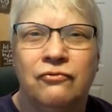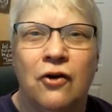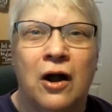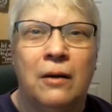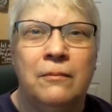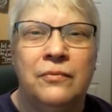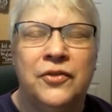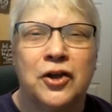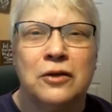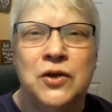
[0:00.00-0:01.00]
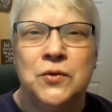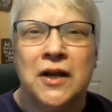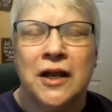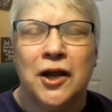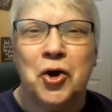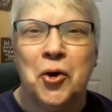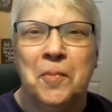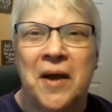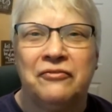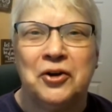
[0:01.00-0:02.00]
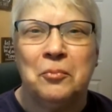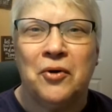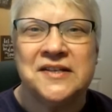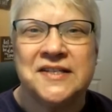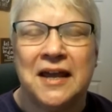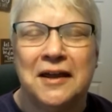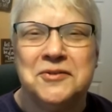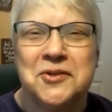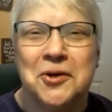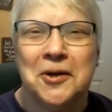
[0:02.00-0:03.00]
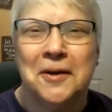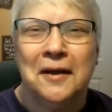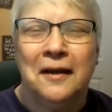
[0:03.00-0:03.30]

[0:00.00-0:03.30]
from the community at Hope After Breast Cancer.